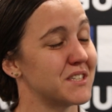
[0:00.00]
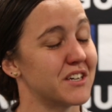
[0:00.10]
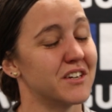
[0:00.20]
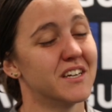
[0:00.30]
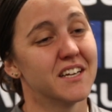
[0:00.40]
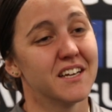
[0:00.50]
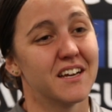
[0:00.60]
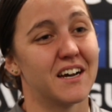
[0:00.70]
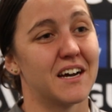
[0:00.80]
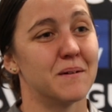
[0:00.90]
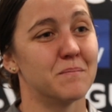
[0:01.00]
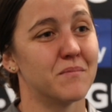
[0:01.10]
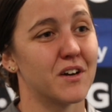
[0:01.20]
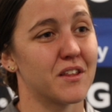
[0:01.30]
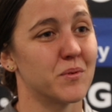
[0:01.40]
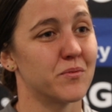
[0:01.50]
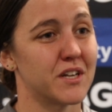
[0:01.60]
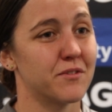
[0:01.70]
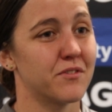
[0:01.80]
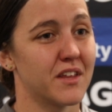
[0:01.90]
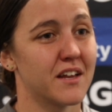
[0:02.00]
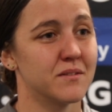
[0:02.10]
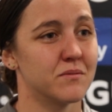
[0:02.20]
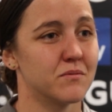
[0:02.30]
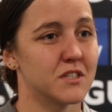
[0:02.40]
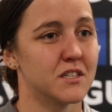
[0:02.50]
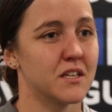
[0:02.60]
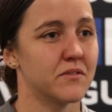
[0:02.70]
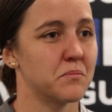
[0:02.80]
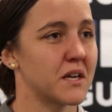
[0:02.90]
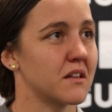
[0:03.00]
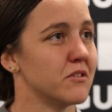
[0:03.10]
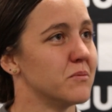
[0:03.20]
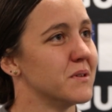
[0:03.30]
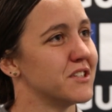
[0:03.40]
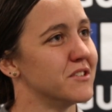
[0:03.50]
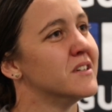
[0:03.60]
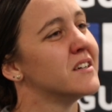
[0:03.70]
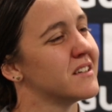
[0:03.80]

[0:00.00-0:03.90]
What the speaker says: So I think we're ready for that and ready to give it back a little bit too.